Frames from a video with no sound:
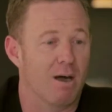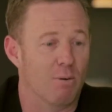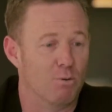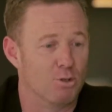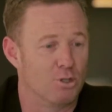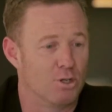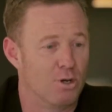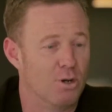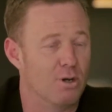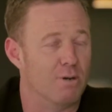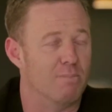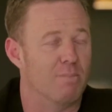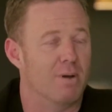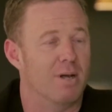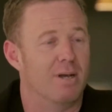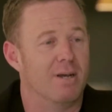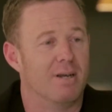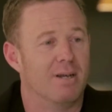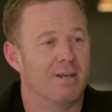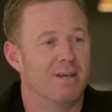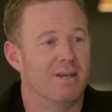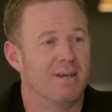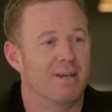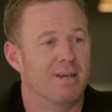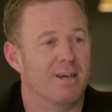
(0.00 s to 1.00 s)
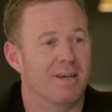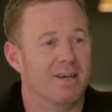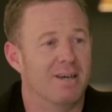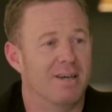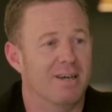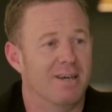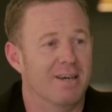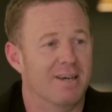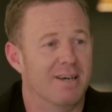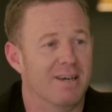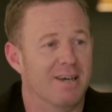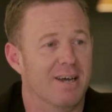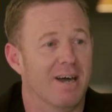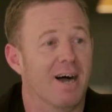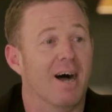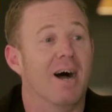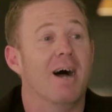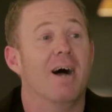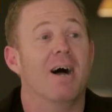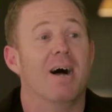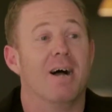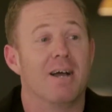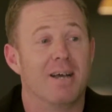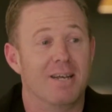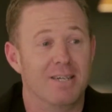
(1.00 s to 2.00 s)
I was good, man.
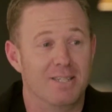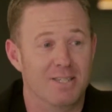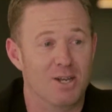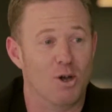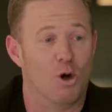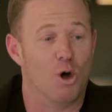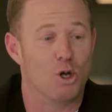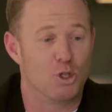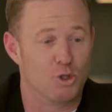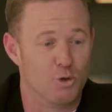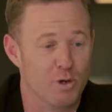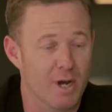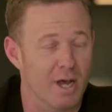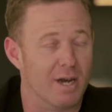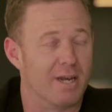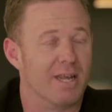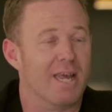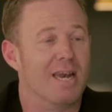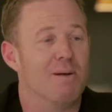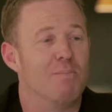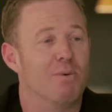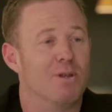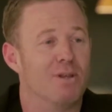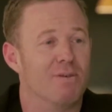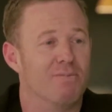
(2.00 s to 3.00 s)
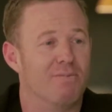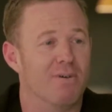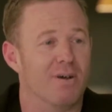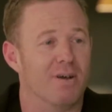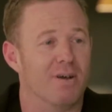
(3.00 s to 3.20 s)
I, I can ask Riaad, get him on the